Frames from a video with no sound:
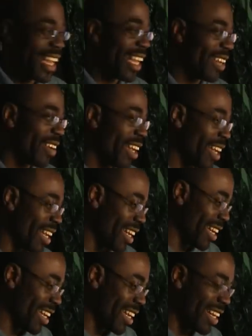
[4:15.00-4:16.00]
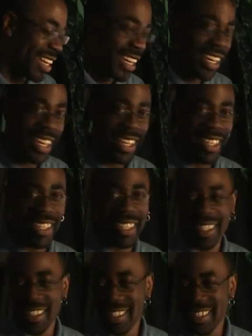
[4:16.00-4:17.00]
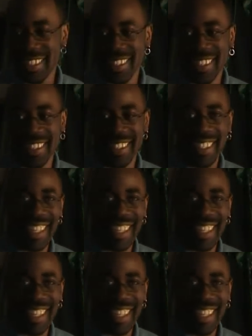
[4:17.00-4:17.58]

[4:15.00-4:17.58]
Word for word: he, looked like he got blown over by thin air.